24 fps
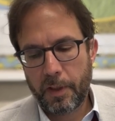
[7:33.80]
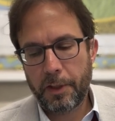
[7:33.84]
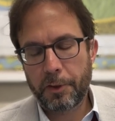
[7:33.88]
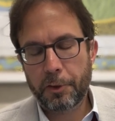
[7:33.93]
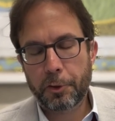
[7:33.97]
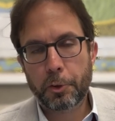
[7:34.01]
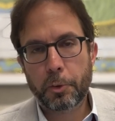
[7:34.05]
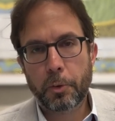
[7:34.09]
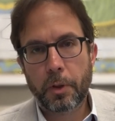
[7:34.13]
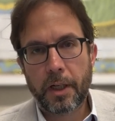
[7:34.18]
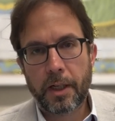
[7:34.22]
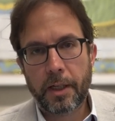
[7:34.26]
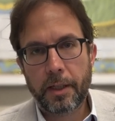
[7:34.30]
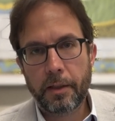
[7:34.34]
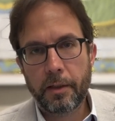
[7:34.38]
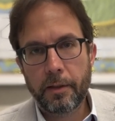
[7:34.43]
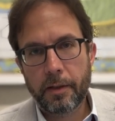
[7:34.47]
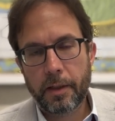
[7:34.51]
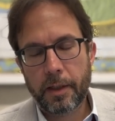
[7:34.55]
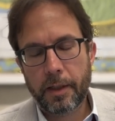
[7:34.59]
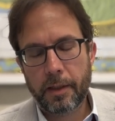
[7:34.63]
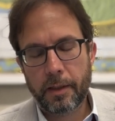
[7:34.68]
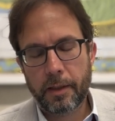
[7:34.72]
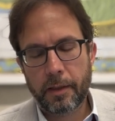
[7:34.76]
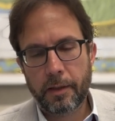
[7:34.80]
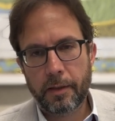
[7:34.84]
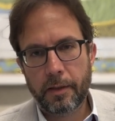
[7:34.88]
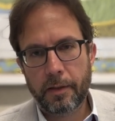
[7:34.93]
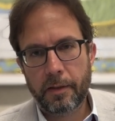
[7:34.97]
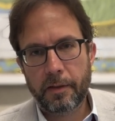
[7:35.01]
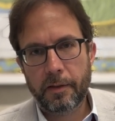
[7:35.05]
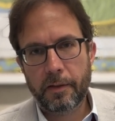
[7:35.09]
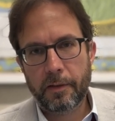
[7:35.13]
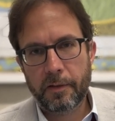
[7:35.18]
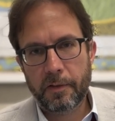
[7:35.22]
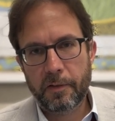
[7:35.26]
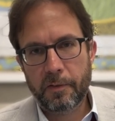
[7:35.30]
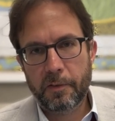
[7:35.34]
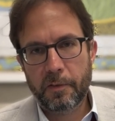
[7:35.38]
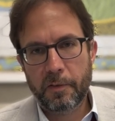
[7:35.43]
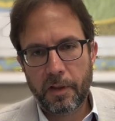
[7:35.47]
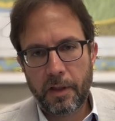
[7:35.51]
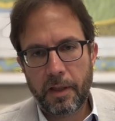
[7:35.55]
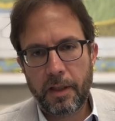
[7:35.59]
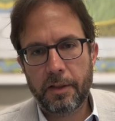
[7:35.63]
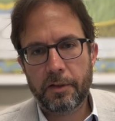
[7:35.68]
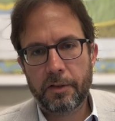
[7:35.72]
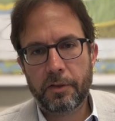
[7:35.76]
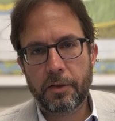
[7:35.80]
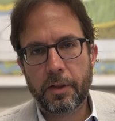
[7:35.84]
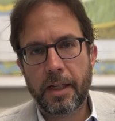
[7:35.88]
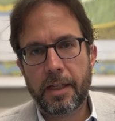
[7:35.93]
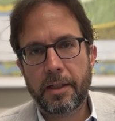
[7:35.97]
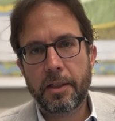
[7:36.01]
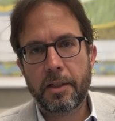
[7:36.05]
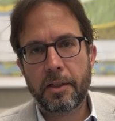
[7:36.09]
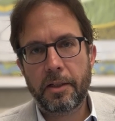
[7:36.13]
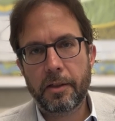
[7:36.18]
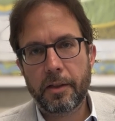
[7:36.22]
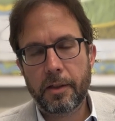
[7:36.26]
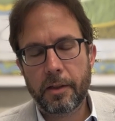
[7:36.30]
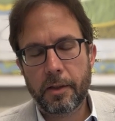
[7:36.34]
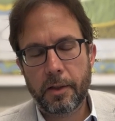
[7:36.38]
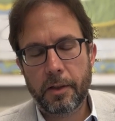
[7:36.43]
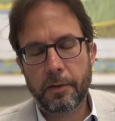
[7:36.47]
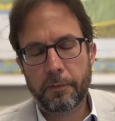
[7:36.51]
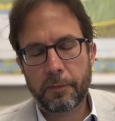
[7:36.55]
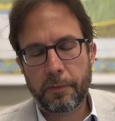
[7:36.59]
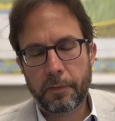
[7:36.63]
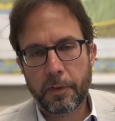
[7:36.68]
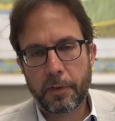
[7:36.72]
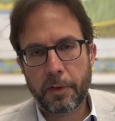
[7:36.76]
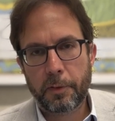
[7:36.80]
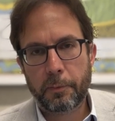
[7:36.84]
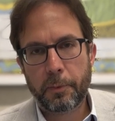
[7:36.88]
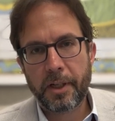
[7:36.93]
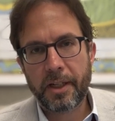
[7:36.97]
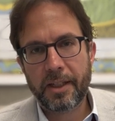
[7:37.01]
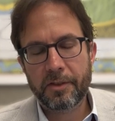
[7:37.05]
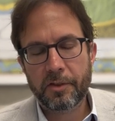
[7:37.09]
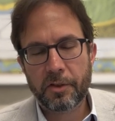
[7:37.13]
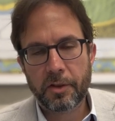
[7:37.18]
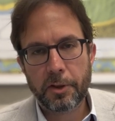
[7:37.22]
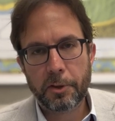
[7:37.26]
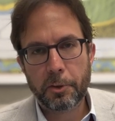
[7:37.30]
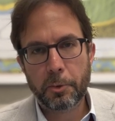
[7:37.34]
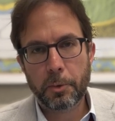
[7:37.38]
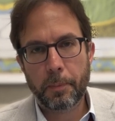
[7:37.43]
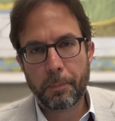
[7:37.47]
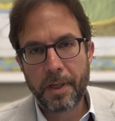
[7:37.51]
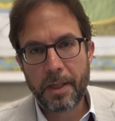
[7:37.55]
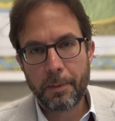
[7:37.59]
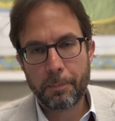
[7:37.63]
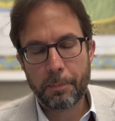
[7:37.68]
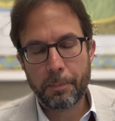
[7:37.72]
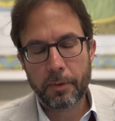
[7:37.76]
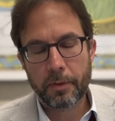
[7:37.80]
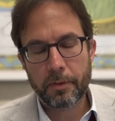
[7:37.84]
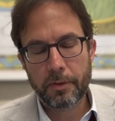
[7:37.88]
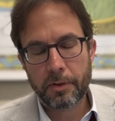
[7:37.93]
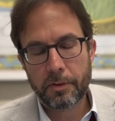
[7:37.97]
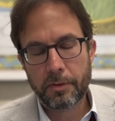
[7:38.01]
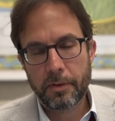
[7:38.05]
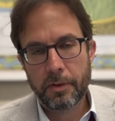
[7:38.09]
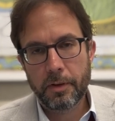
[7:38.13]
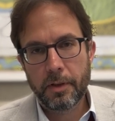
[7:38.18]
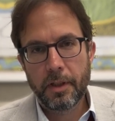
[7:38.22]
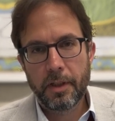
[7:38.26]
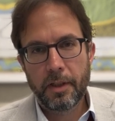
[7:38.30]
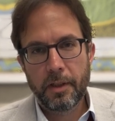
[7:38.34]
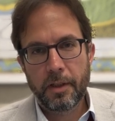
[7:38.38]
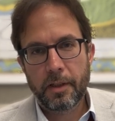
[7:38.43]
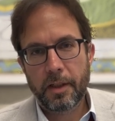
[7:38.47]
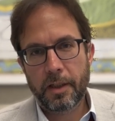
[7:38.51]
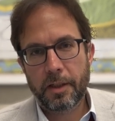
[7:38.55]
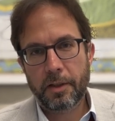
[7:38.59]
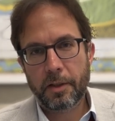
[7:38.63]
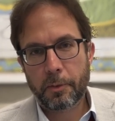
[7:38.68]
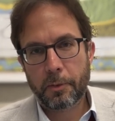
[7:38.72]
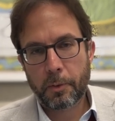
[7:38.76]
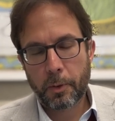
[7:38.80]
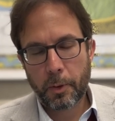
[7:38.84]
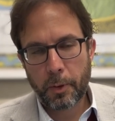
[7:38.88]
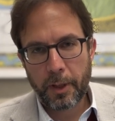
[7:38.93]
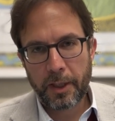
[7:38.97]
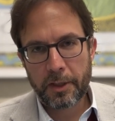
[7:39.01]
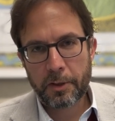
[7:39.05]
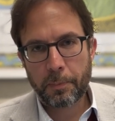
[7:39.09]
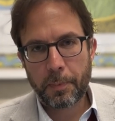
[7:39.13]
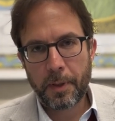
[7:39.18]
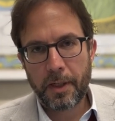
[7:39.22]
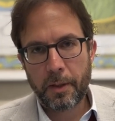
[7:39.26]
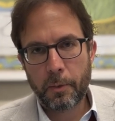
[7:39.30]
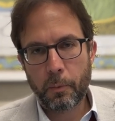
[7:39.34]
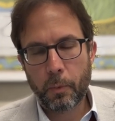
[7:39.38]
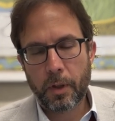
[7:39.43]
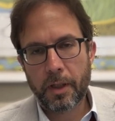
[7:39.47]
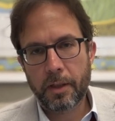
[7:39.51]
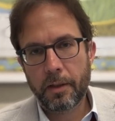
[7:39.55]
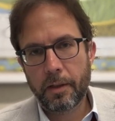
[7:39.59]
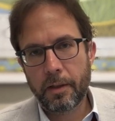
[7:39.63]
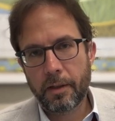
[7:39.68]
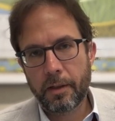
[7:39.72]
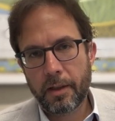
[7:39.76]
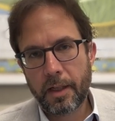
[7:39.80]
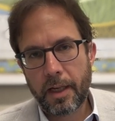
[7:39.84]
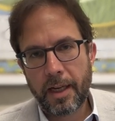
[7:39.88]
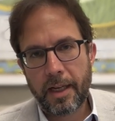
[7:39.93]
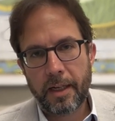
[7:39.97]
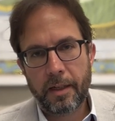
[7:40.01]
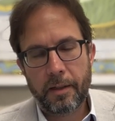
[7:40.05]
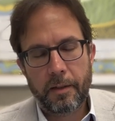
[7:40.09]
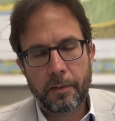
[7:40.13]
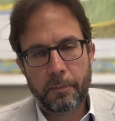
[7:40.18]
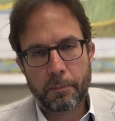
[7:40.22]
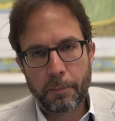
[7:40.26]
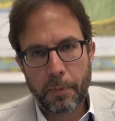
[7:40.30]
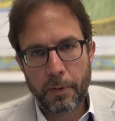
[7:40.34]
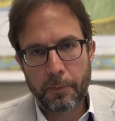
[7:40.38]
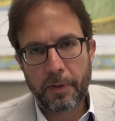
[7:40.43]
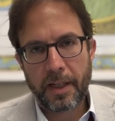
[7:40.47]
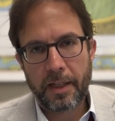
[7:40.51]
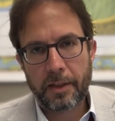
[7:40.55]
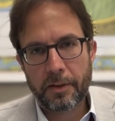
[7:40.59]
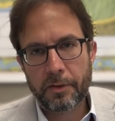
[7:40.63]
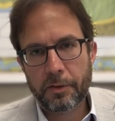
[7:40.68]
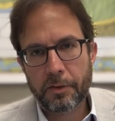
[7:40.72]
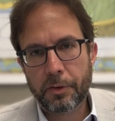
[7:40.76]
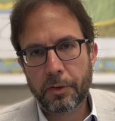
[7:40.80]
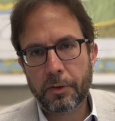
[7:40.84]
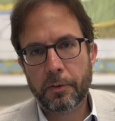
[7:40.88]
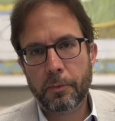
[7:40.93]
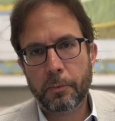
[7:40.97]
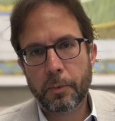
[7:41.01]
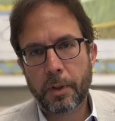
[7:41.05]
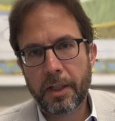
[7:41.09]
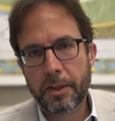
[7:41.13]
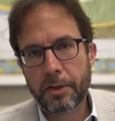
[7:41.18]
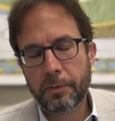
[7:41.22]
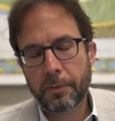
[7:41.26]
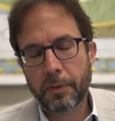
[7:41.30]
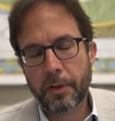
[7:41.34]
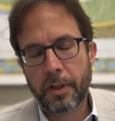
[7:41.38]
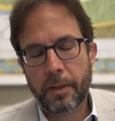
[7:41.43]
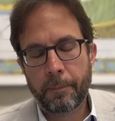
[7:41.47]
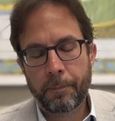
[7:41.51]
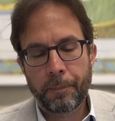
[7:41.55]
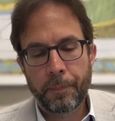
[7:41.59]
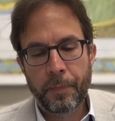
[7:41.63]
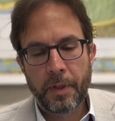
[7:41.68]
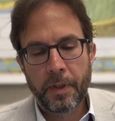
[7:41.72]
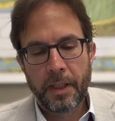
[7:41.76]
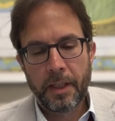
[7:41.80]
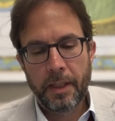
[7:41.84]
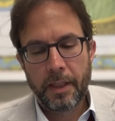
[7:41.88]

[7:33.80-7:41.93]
enshrine this idea of three constituent peoples, the Croats being one, and providing certain rights for them.